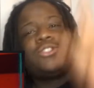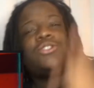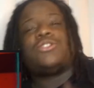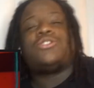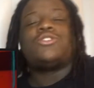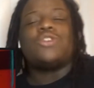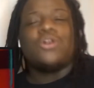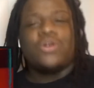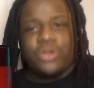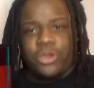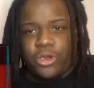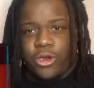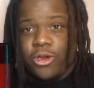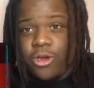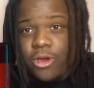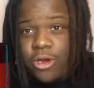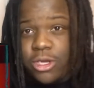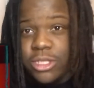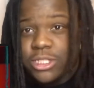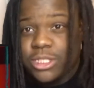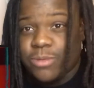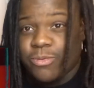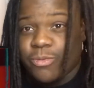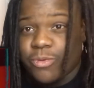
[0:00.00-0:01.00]
So you're
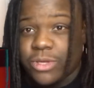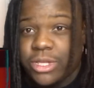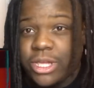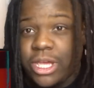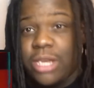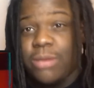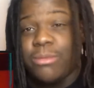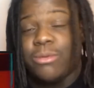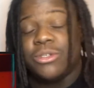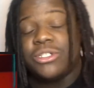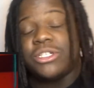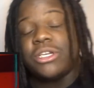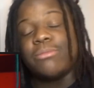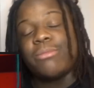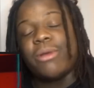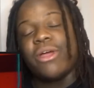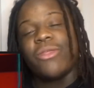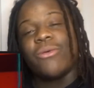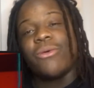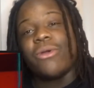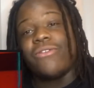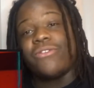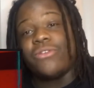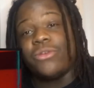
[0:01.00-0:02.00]
on some relatable shit, by
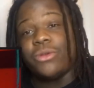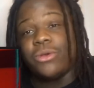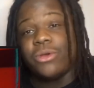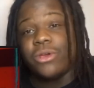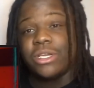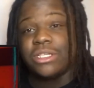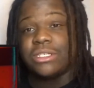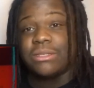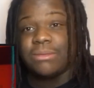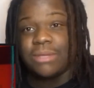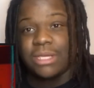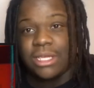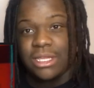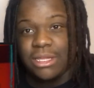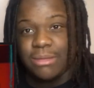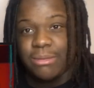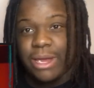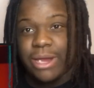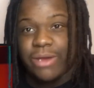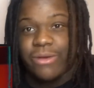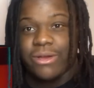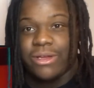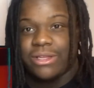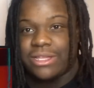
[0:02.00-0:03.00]
the way, if you do hear something in the
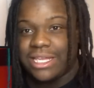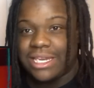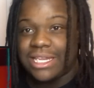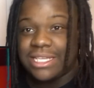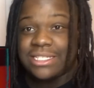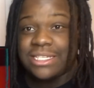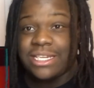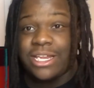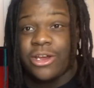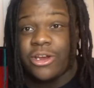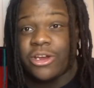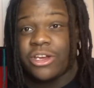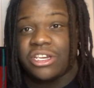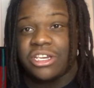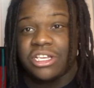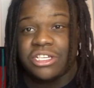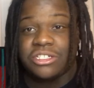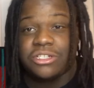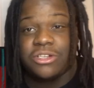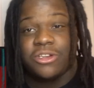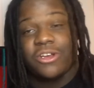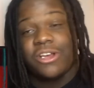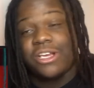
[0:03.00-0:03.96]
background that is an air conditioner,